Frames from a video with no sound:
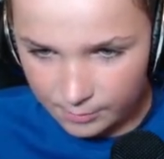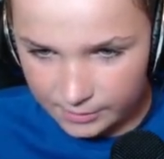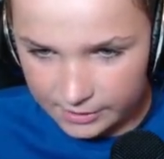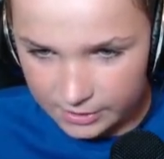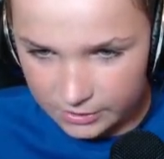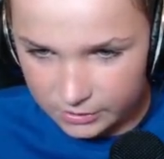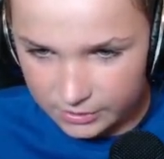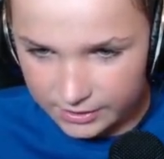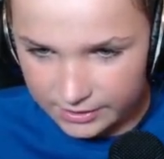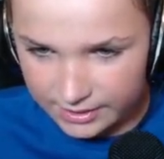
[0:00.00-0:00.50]
We
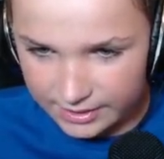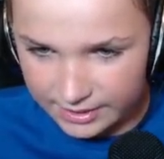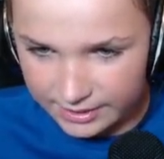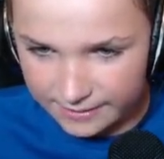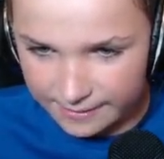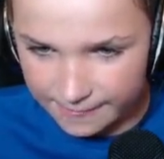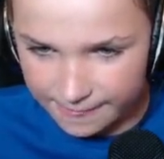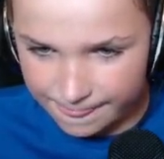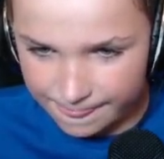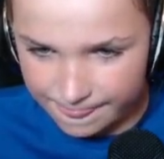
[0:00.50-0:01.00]
are so
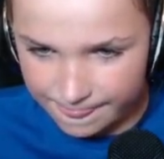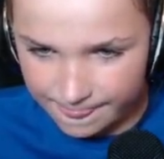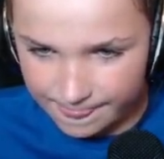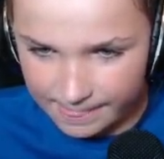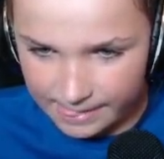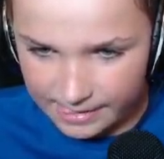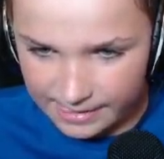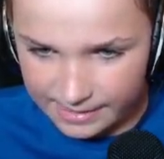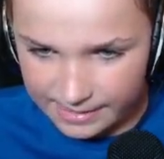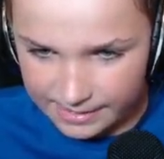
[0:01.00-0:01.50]
small
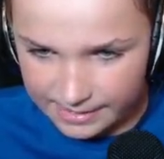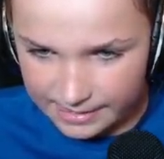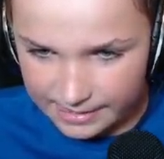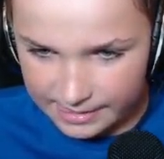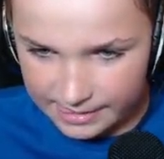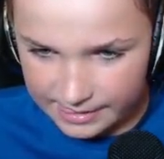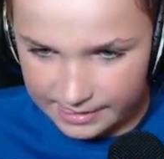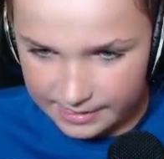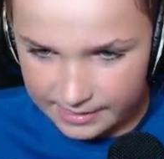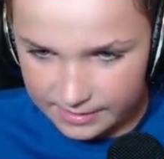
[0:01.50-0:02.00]
right
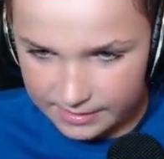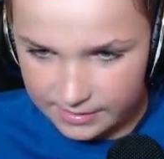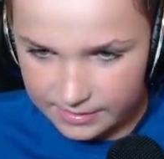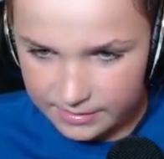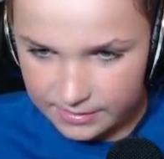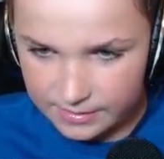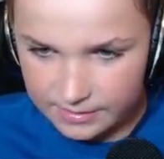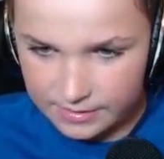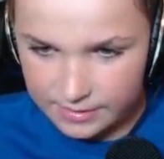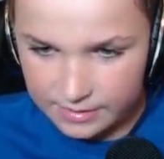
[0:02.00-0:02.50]
now,
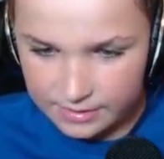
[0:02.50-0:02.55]
dude.